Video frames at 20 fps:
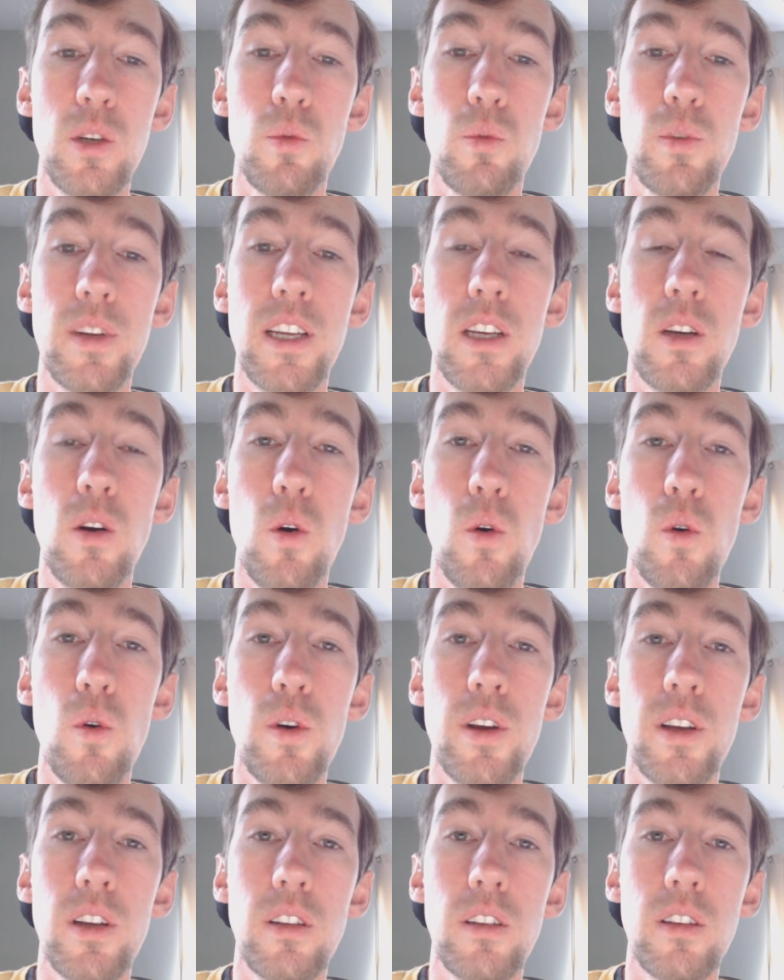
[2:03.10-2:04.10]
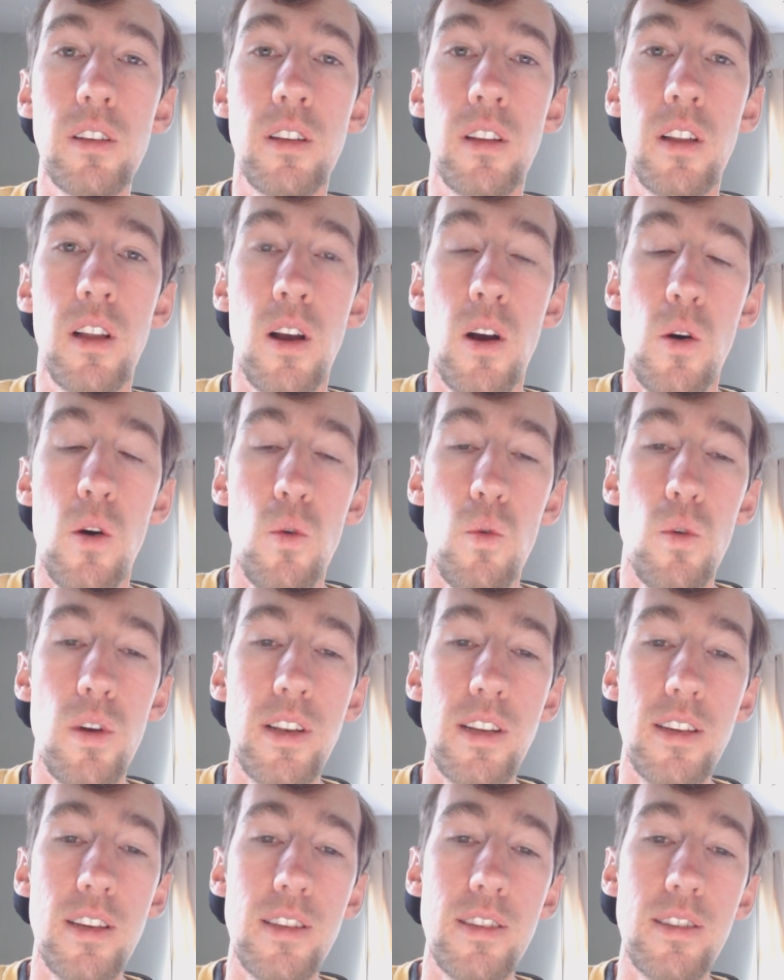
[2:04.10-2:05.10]
to recoil
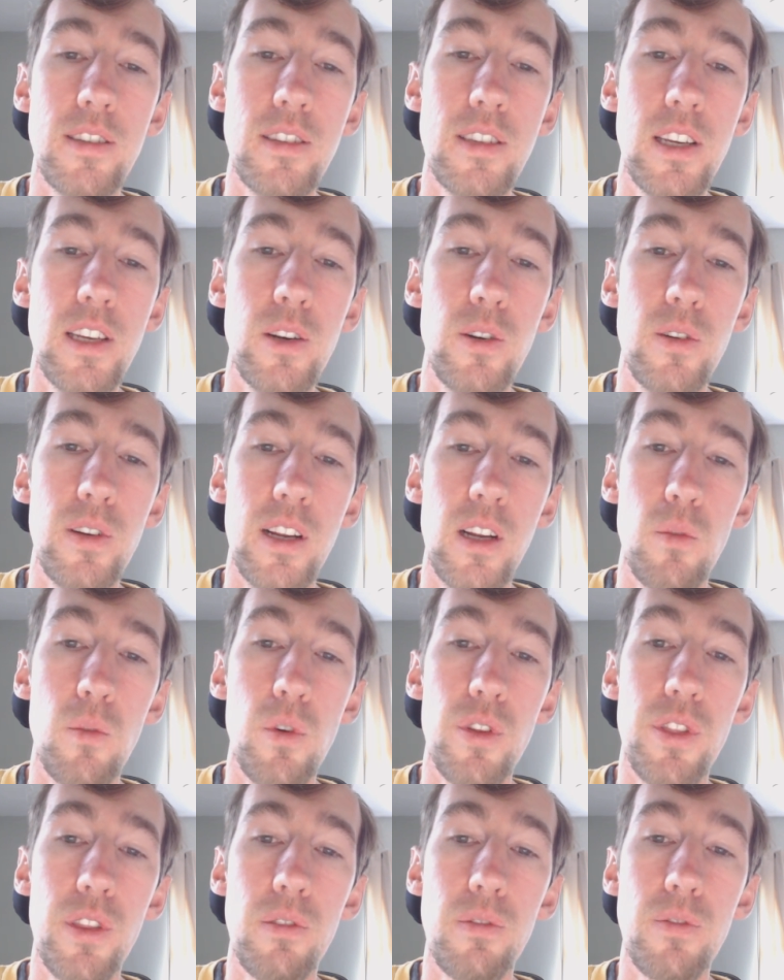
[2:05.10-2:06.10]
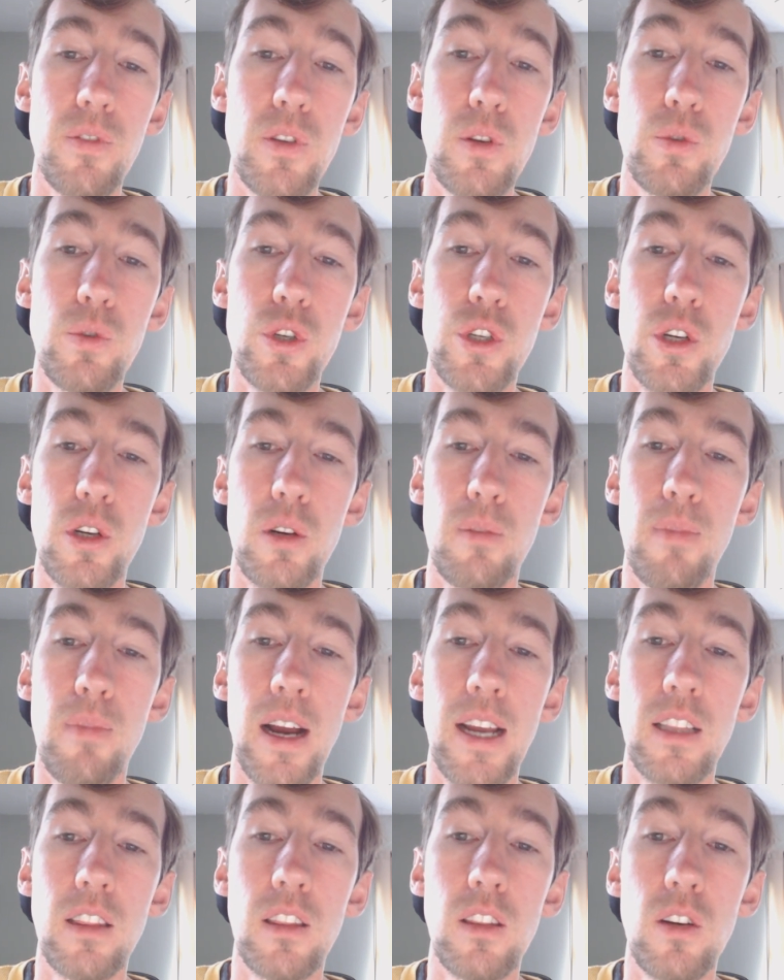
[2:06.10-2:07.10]
when considering what the future
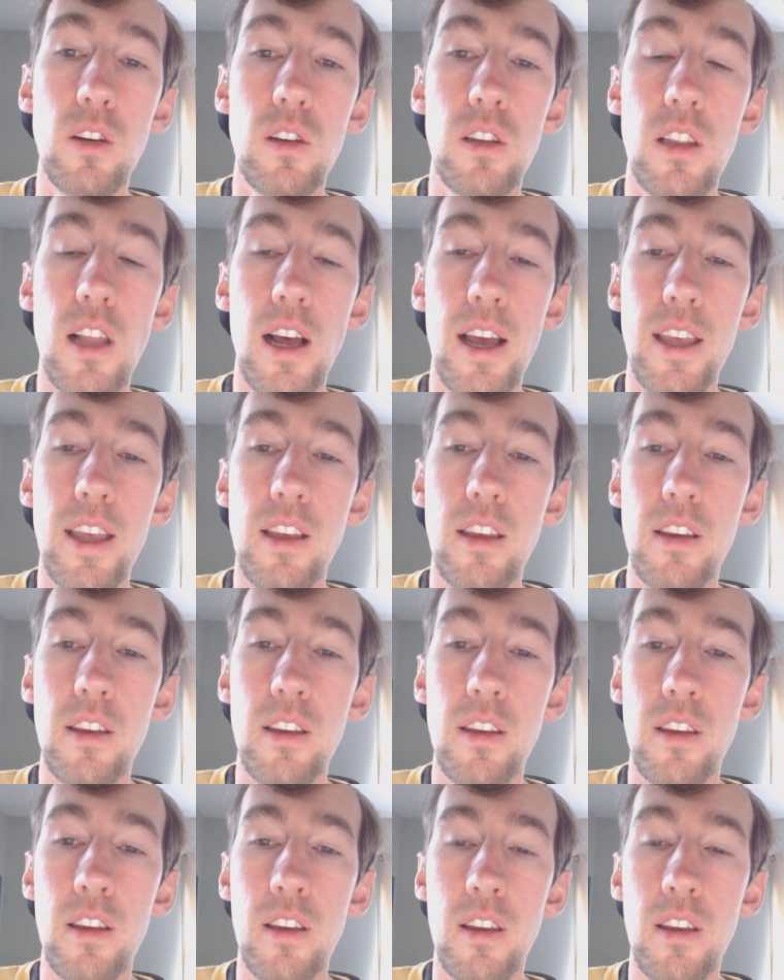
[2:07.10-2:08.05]
might look like.